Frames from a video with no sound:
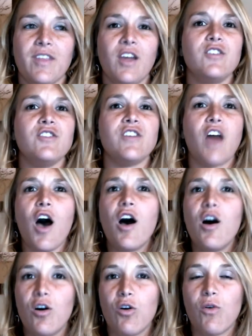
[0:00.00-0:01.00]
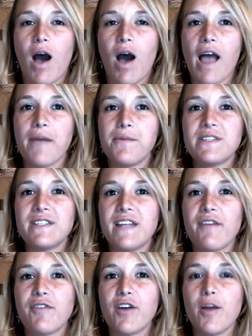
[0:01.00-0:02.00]
No, I was
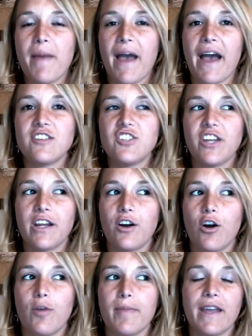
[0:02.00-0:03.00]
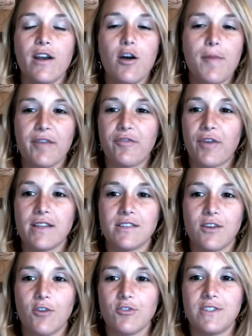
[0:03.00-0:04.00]
never a pageant girl. Me and all my friends
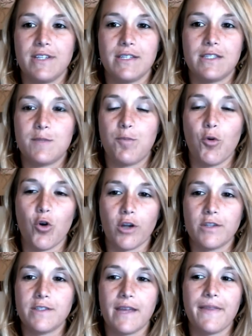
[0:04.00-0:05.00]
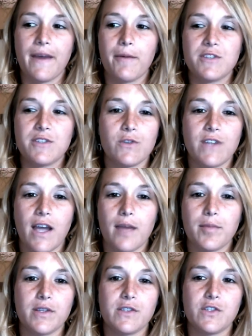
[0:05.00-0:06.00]
all just did sports, and that was so time
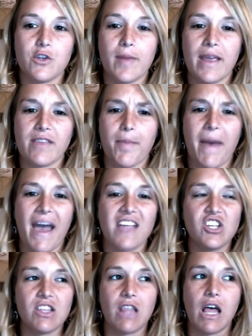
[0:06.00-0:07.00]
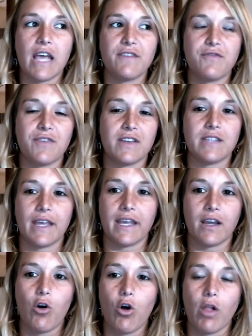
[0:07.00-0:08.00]
consuming. The pageant life is like
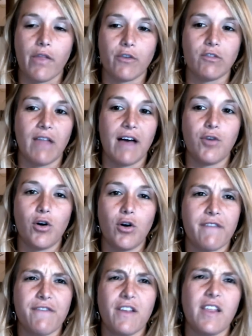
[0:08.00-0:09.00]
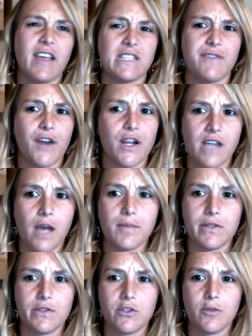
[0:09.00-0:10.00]
a whole other level, and I feel like it's very time
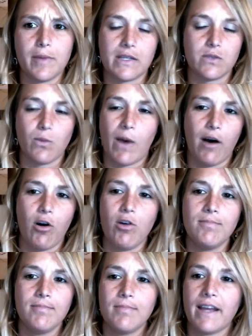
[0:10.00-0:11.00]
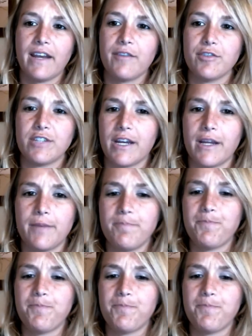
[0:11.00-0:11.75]
consuming as well. Sure. I never did it.